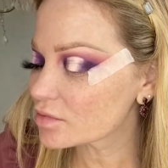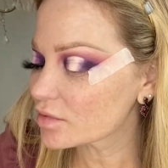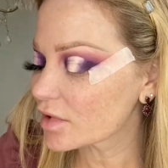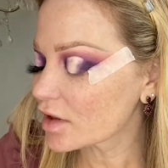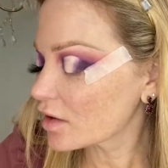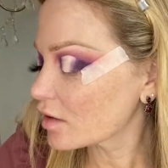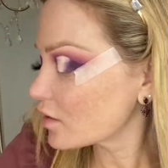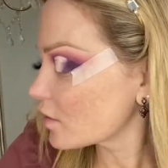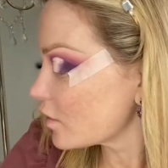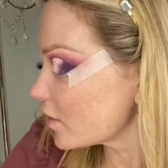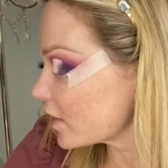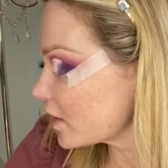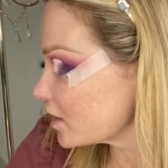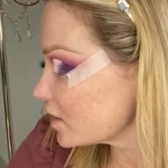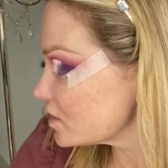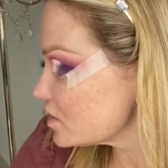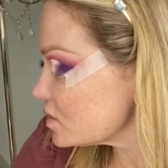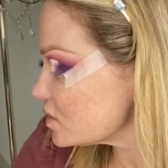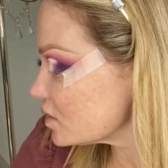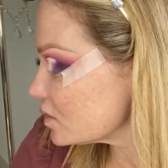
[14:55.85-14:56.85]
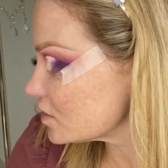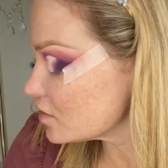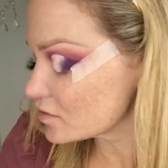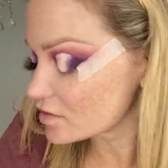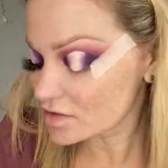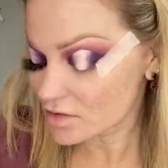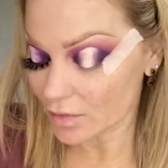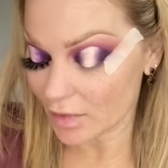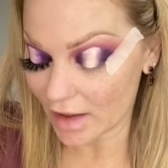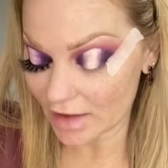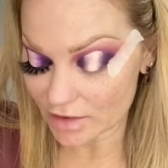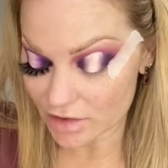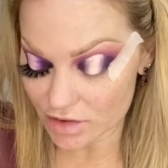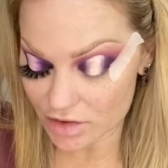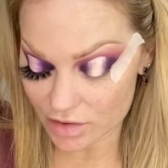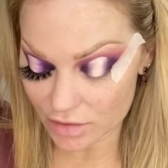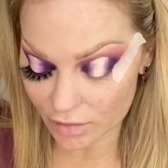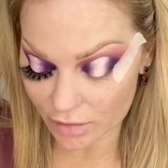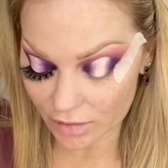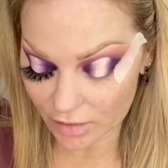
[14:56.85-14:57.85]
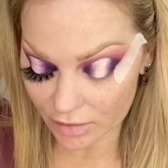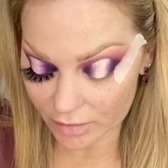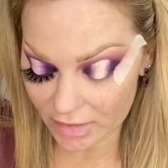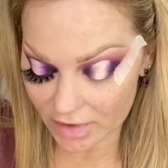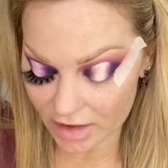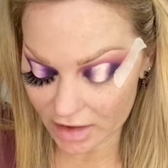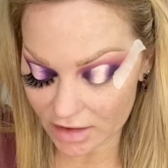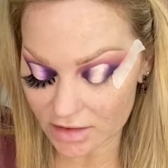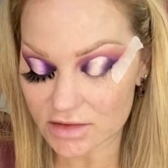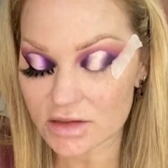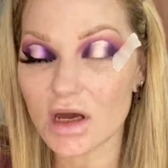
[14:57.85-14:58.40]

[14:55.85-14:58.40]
we are going to use Wet Jewel because